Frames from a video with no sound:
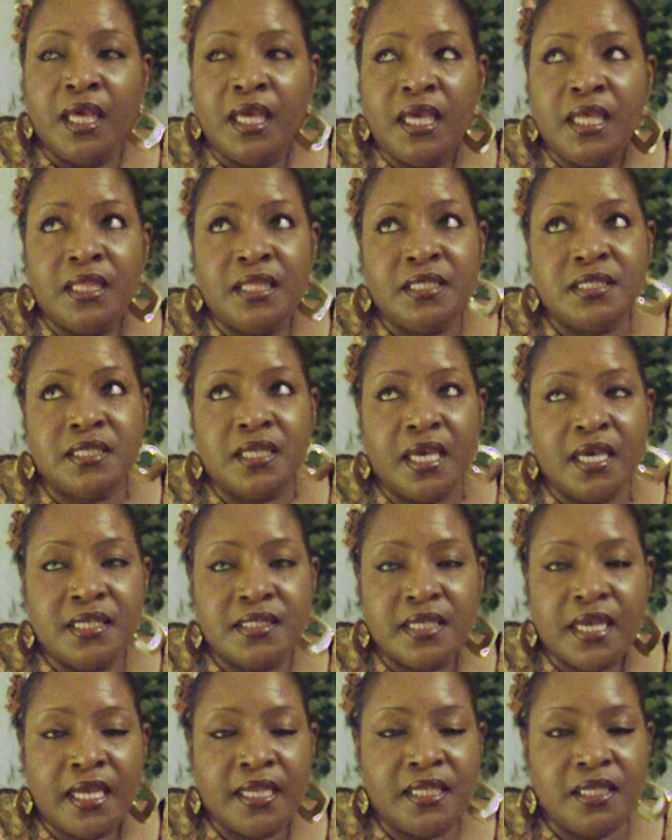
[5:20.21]
In this
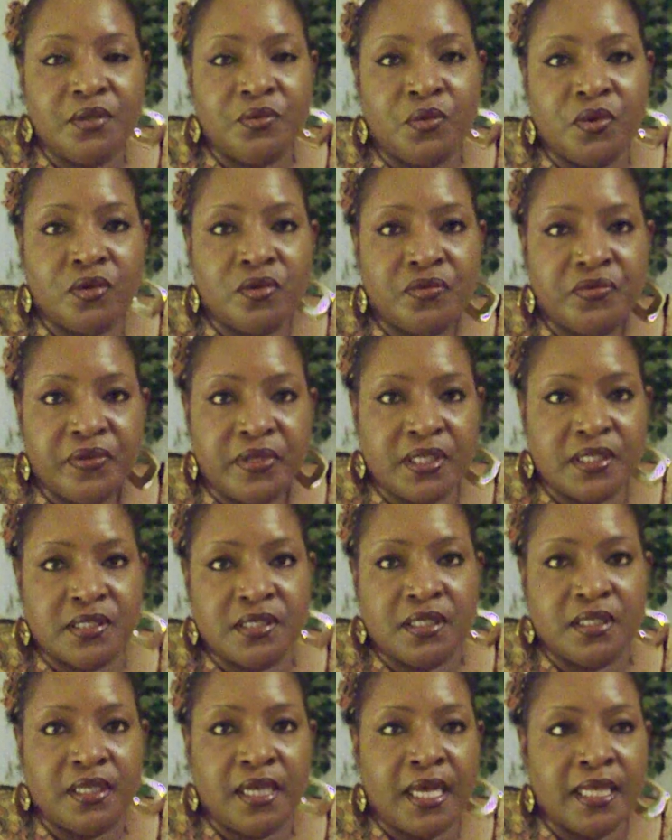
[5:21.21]
case, I didn't want to fix
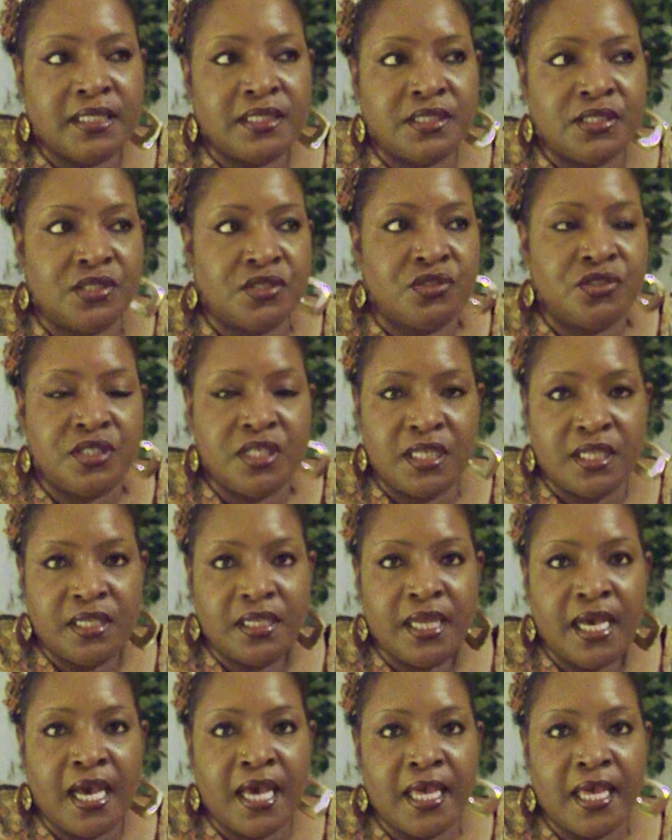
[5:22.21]
it. I just didn't.